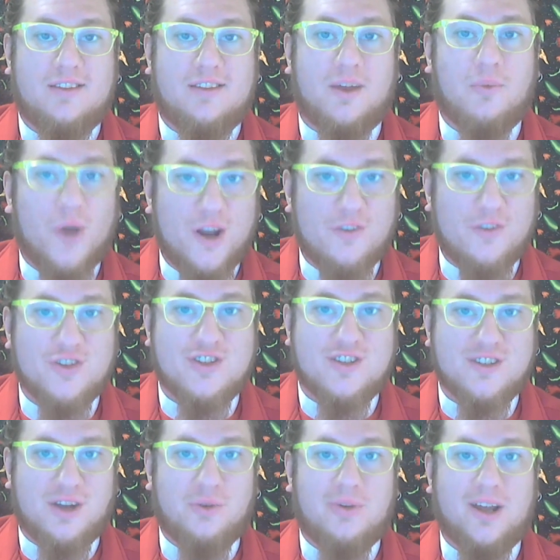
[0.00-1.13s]
that one of us is
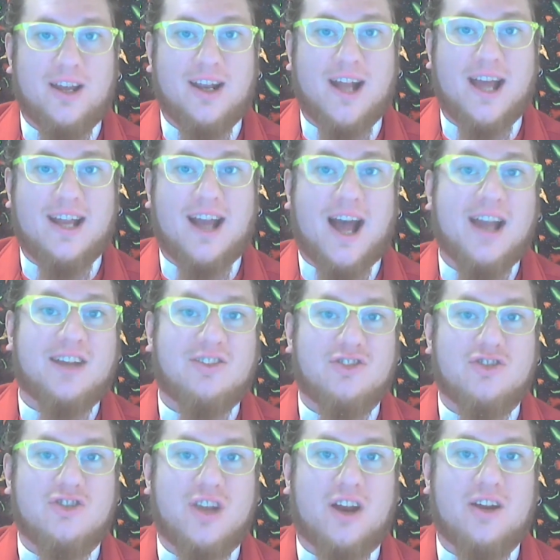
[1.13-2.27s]
going to win, and I, I get to
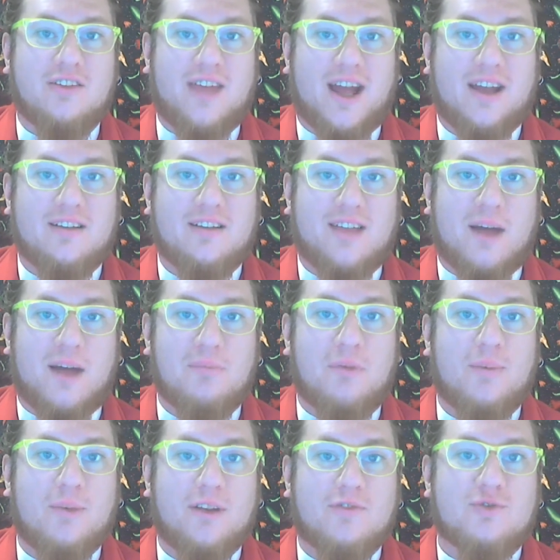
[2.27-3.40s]
share in that that
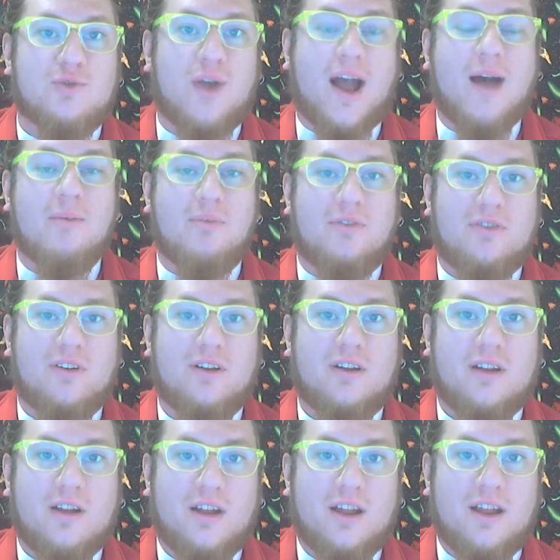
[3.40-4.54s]
moment of triumph
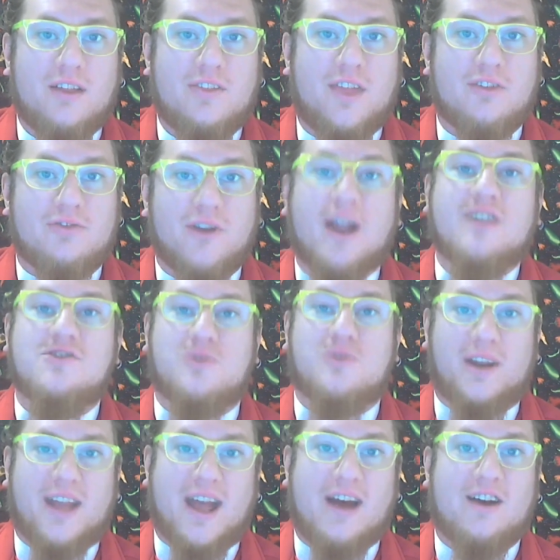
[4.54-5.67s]
that a friend's
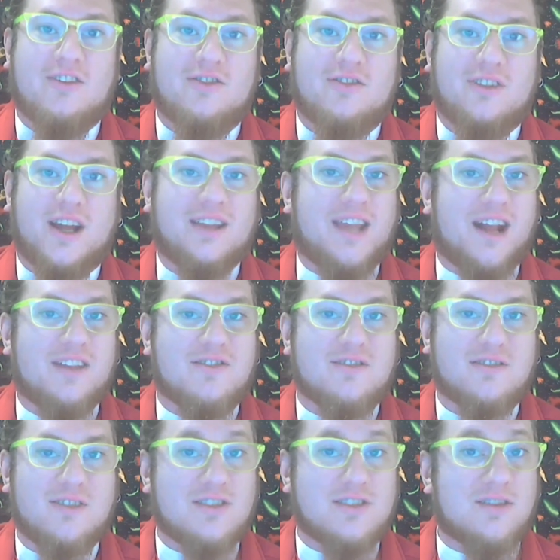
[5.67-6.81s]
going to have, and that's
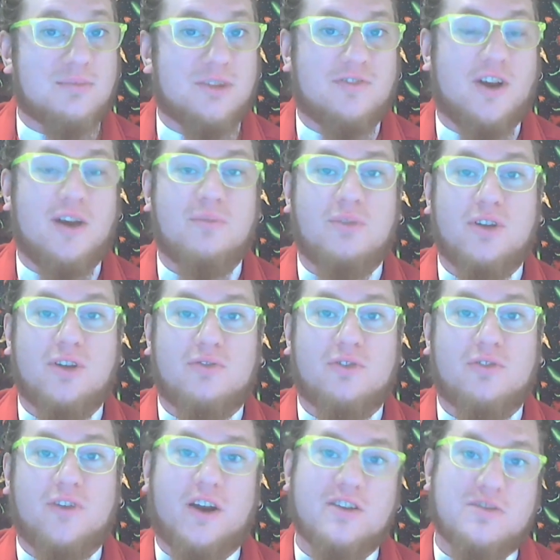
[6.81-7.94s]
that's something very beautiful
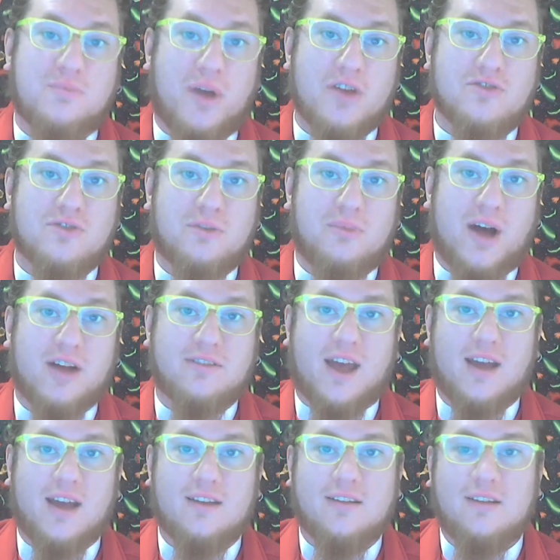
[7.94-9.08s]
and very special about
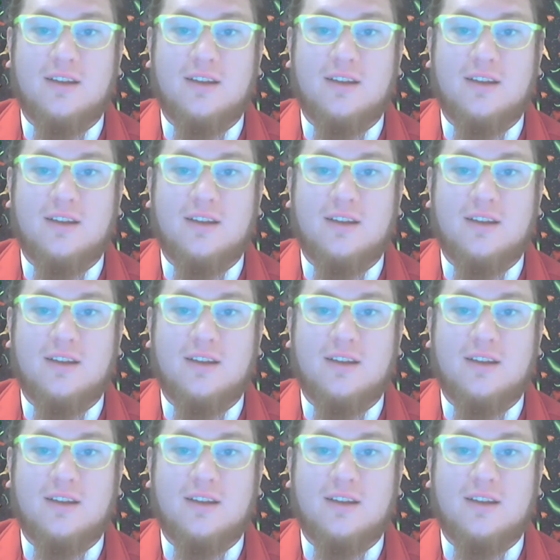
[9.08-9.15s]
that.